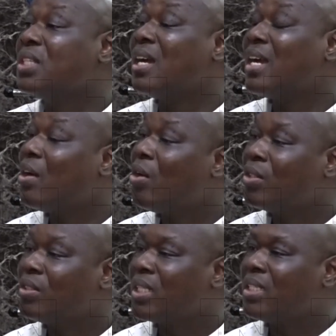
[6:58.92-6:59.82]
naira
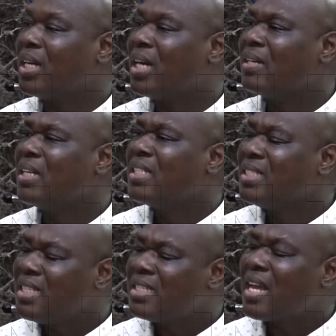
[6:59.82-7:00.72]
or 100 naira.
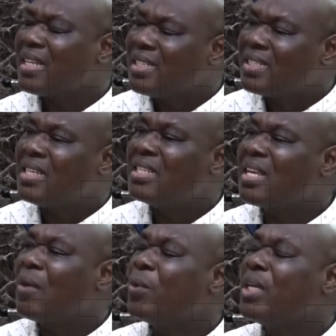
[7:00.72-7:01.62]
These are the things
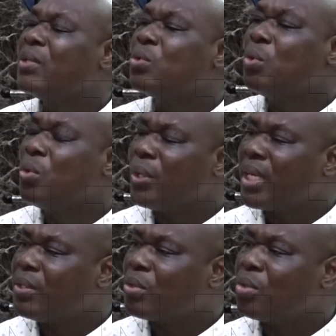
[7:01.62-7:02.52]
that we need to look
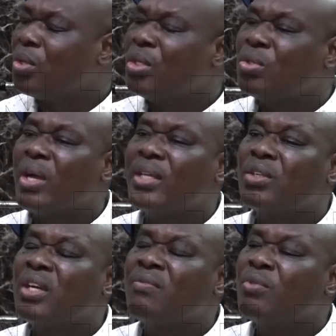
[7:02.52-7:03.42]
into to
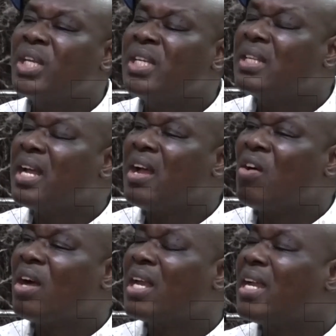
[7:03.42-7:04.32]
ensure, even in
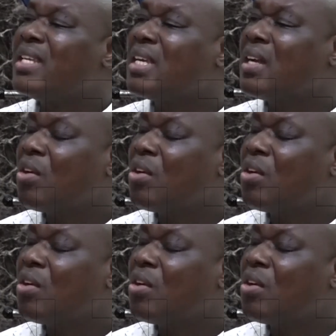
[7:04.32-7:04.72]
organized